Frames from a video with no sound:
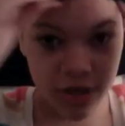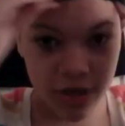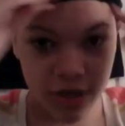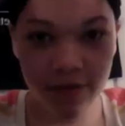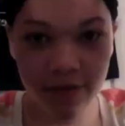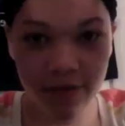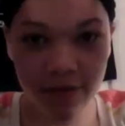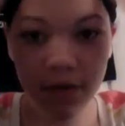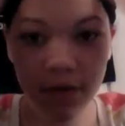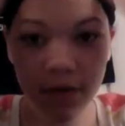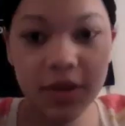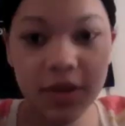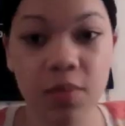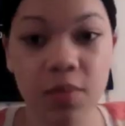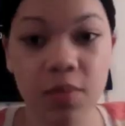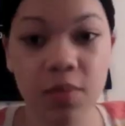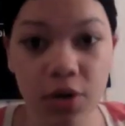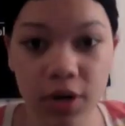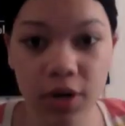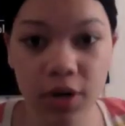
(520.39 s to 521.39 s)
video in the
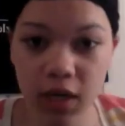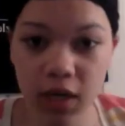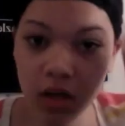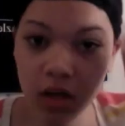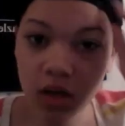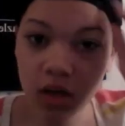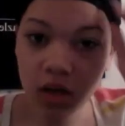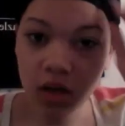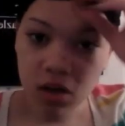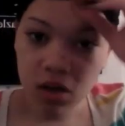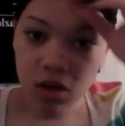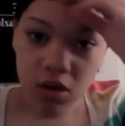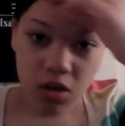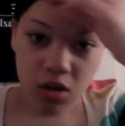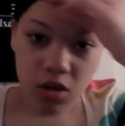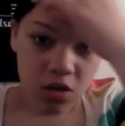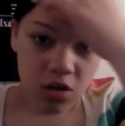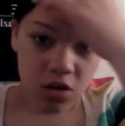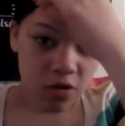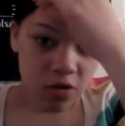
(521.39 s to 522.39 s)
morning
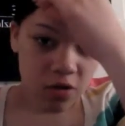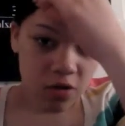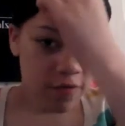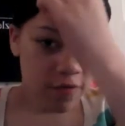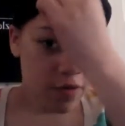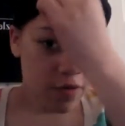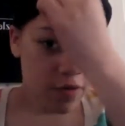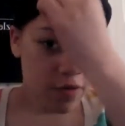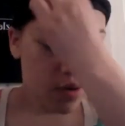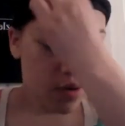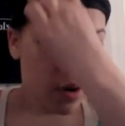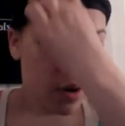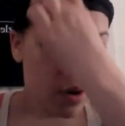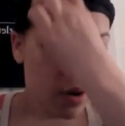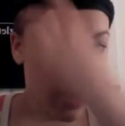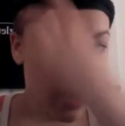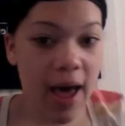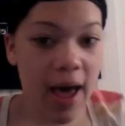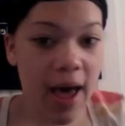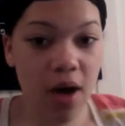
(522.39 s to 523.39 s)
for
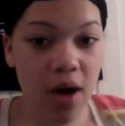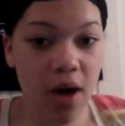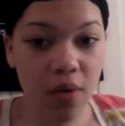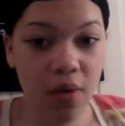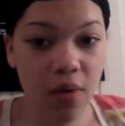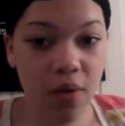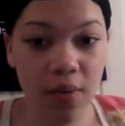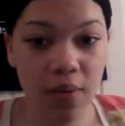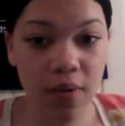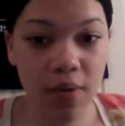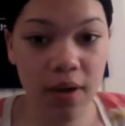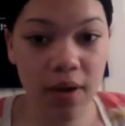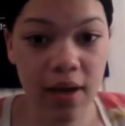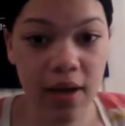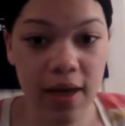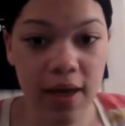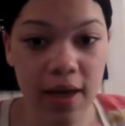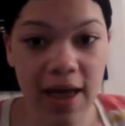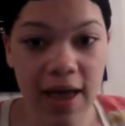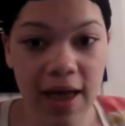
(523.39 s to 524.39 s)
how
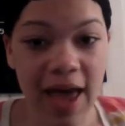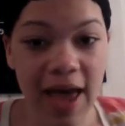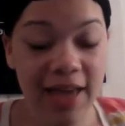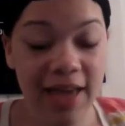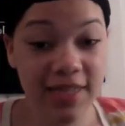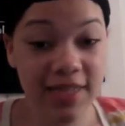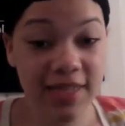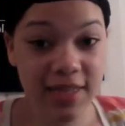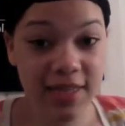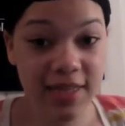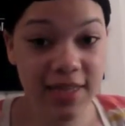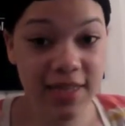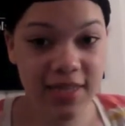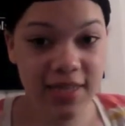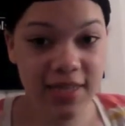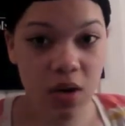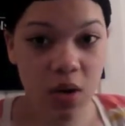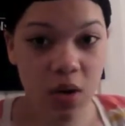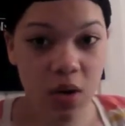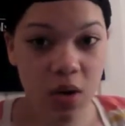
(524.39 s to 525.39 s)
I take this out.
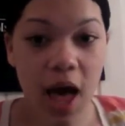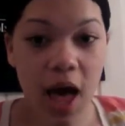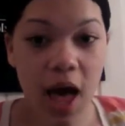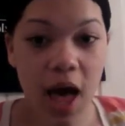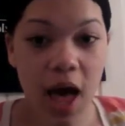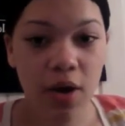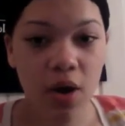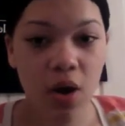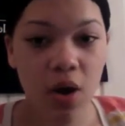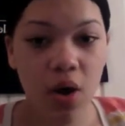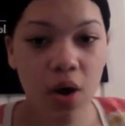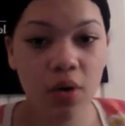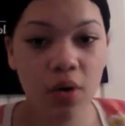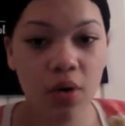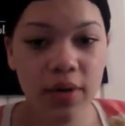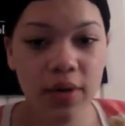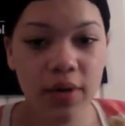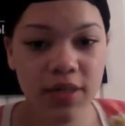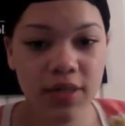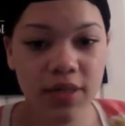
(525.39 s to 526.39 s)
I
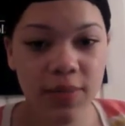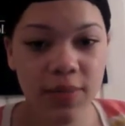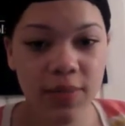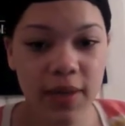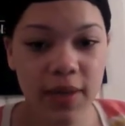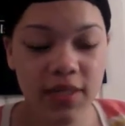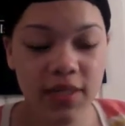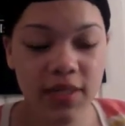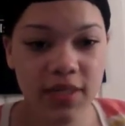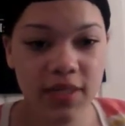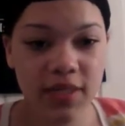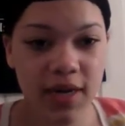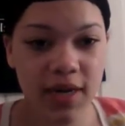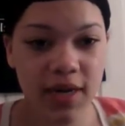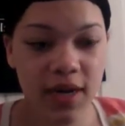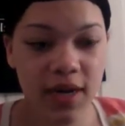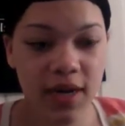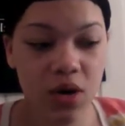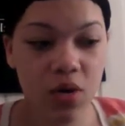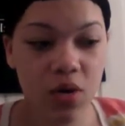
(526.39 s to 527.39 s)
always wait to take it
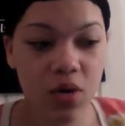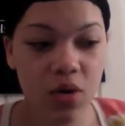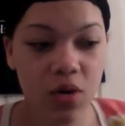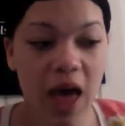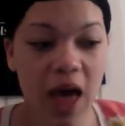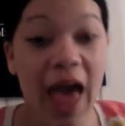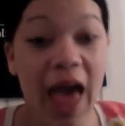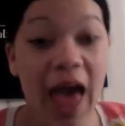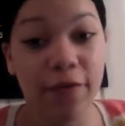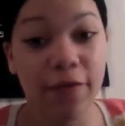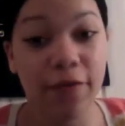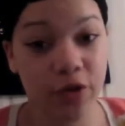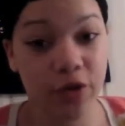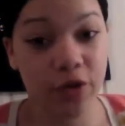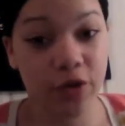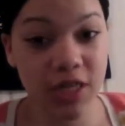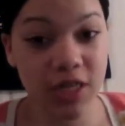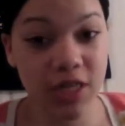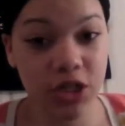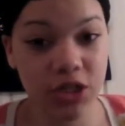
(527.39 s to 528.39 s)
out after I
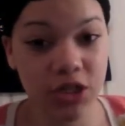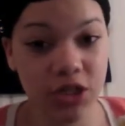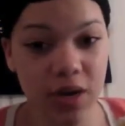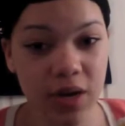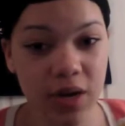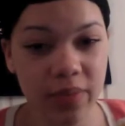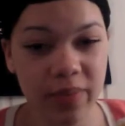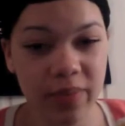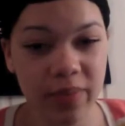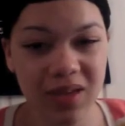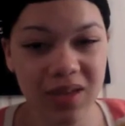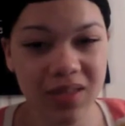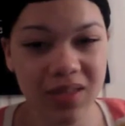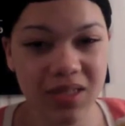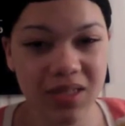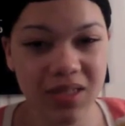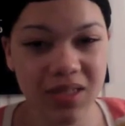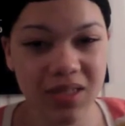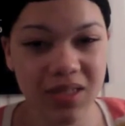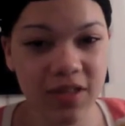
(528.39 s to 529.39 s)
take a shower, because it
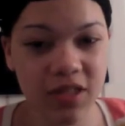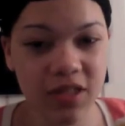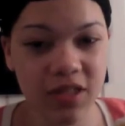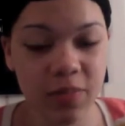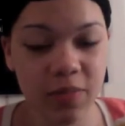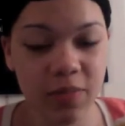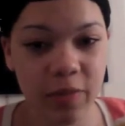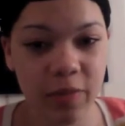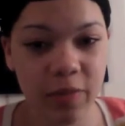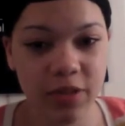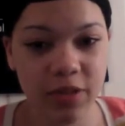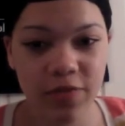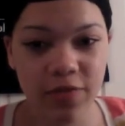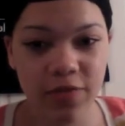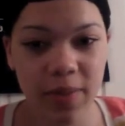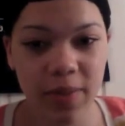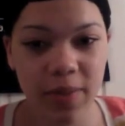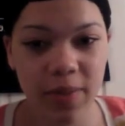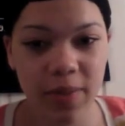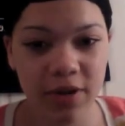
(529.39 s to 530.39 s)
defeats the purpose of
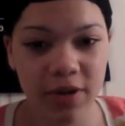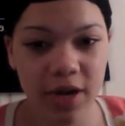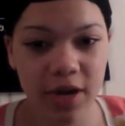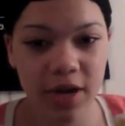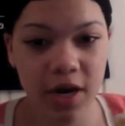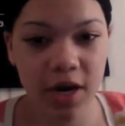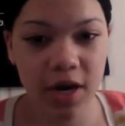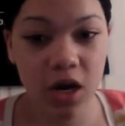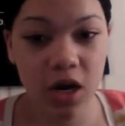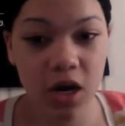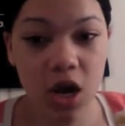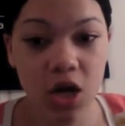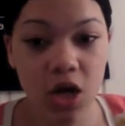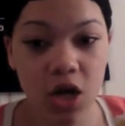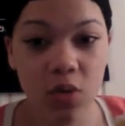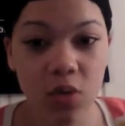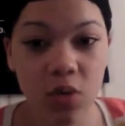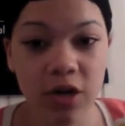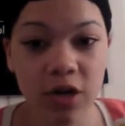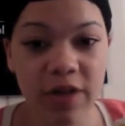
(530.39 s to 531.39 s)
wrapping your hair. You
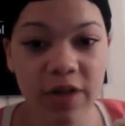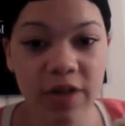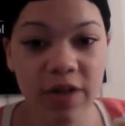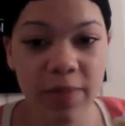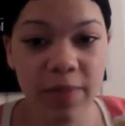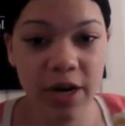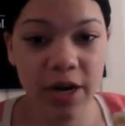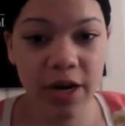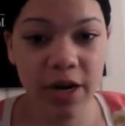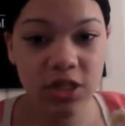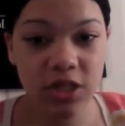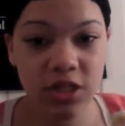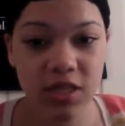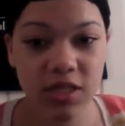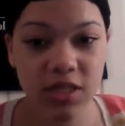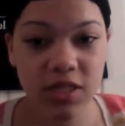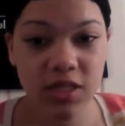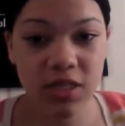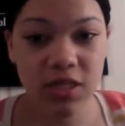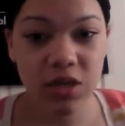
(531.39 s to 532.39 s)
want to wrap your hair to
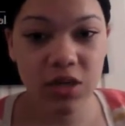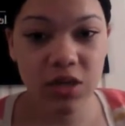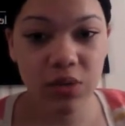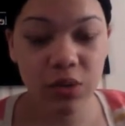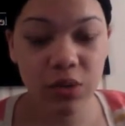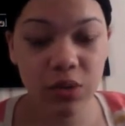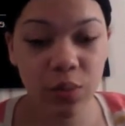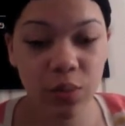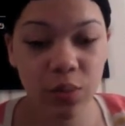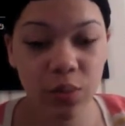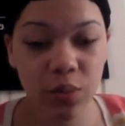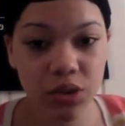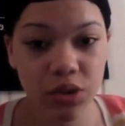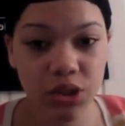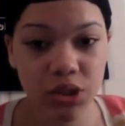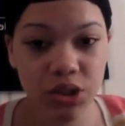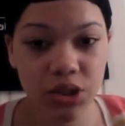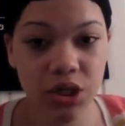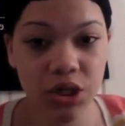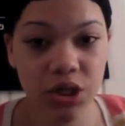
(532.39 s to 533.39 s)
conceal the
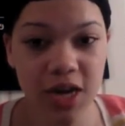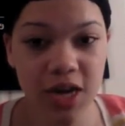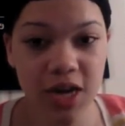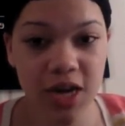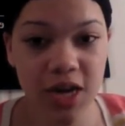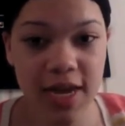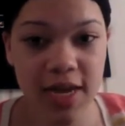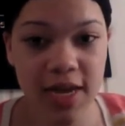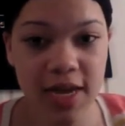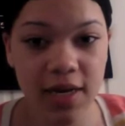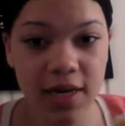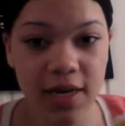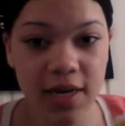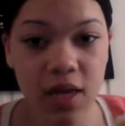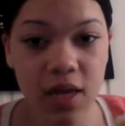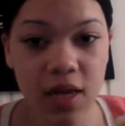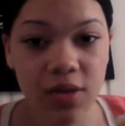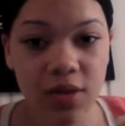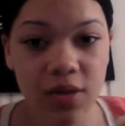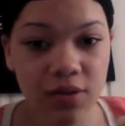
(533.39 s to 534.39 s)
moisture and
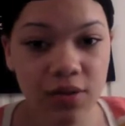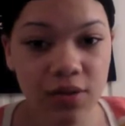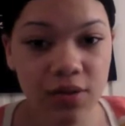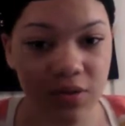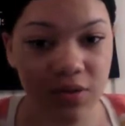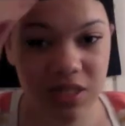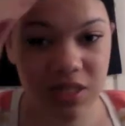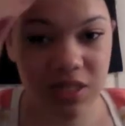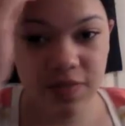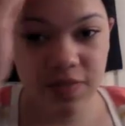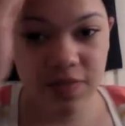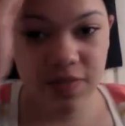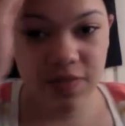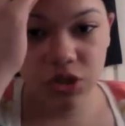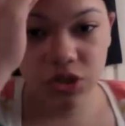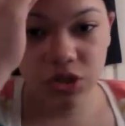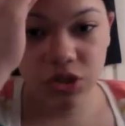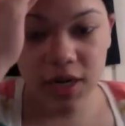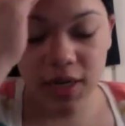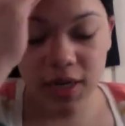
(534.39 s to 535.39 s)
the newness of you
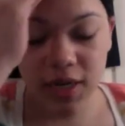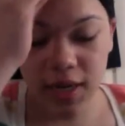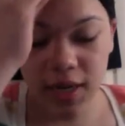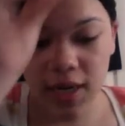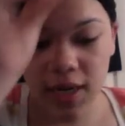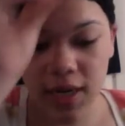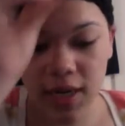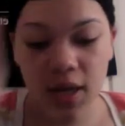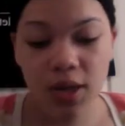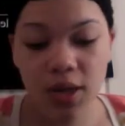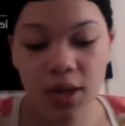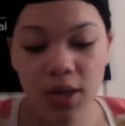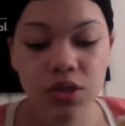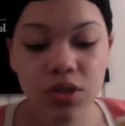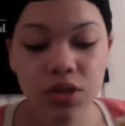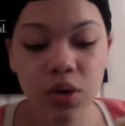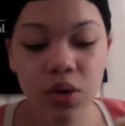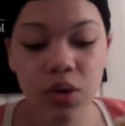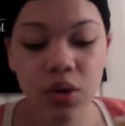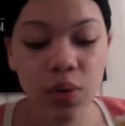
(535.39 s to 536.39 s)
straightening it.
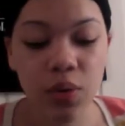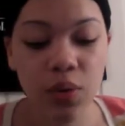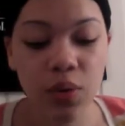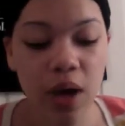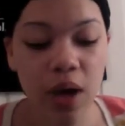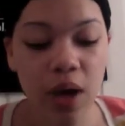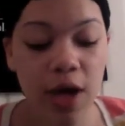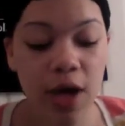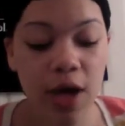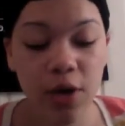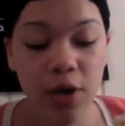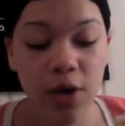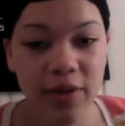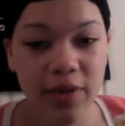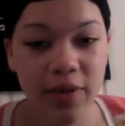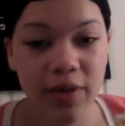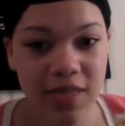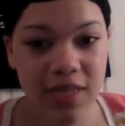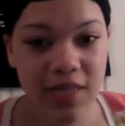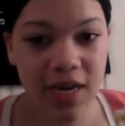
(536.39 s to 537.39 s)
So I always
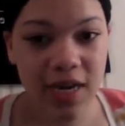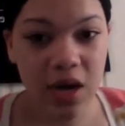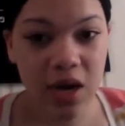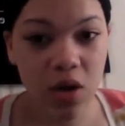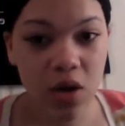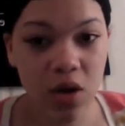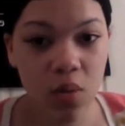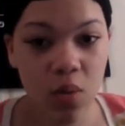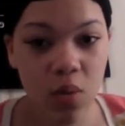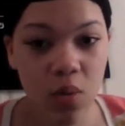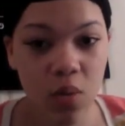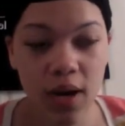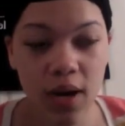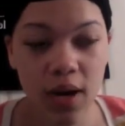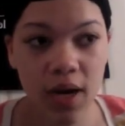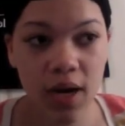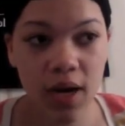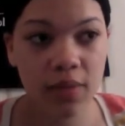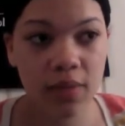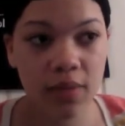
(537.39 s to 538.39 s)
take it out when
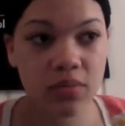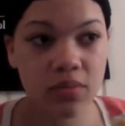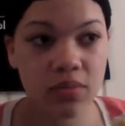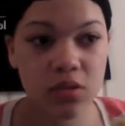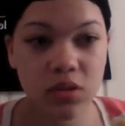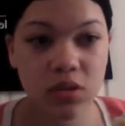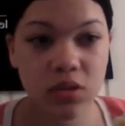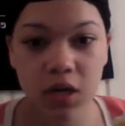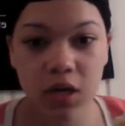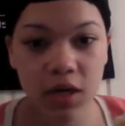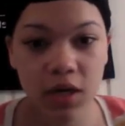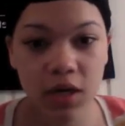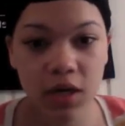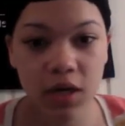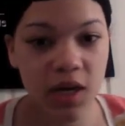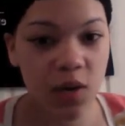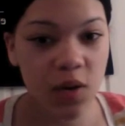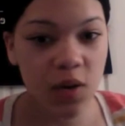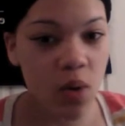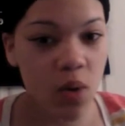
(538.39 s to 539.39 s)
I'm done
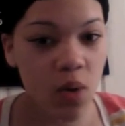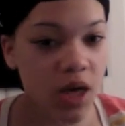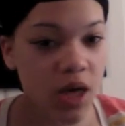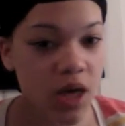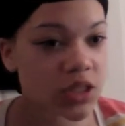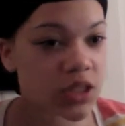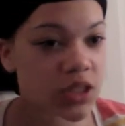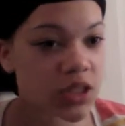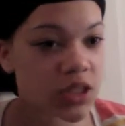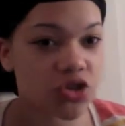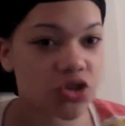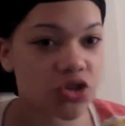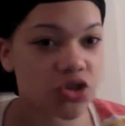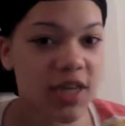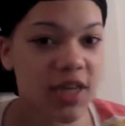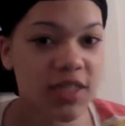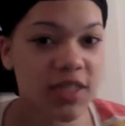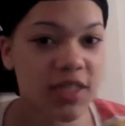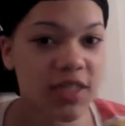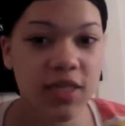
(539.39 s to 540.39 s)
getting washed and
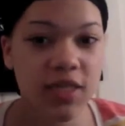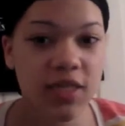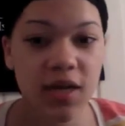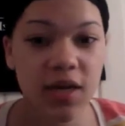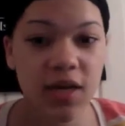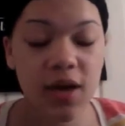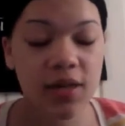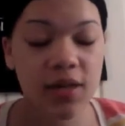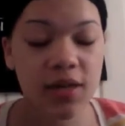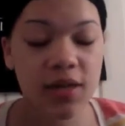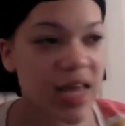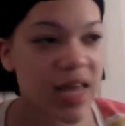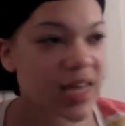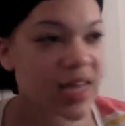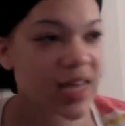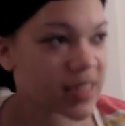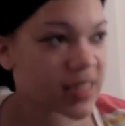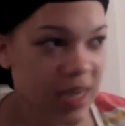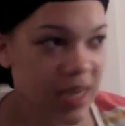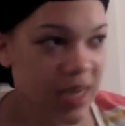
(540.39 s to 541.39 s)
dressed, and the last
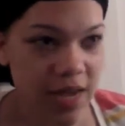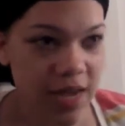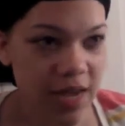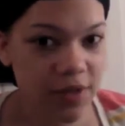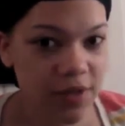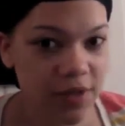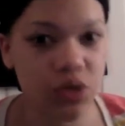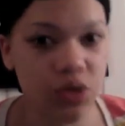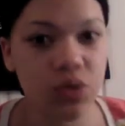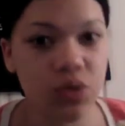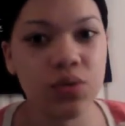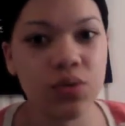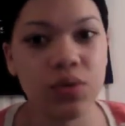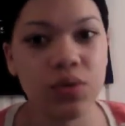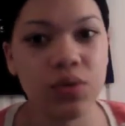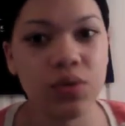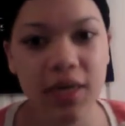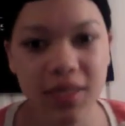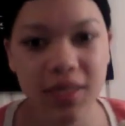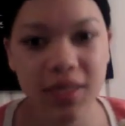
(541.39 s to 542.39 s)
thing I have to do
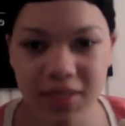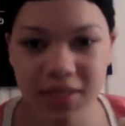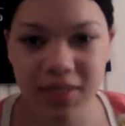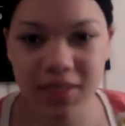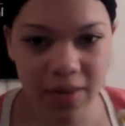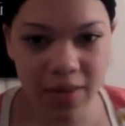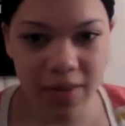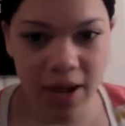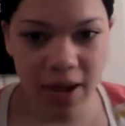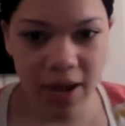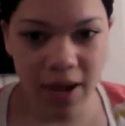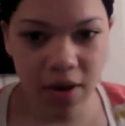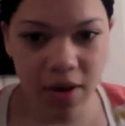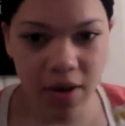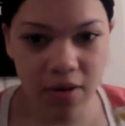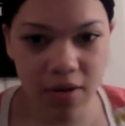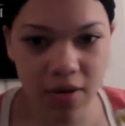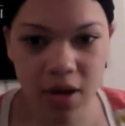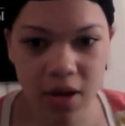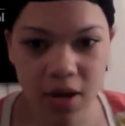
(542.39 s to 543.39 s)
is take my hair out.
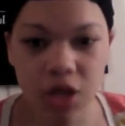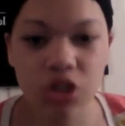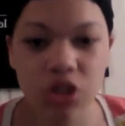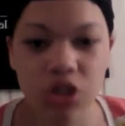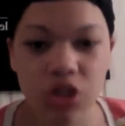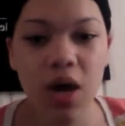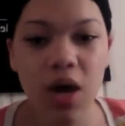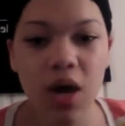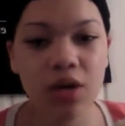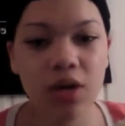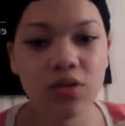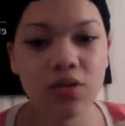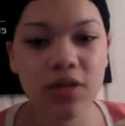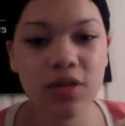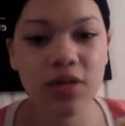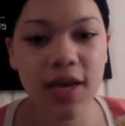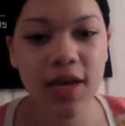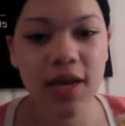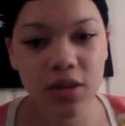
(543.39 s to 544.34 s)
So I'll do that in the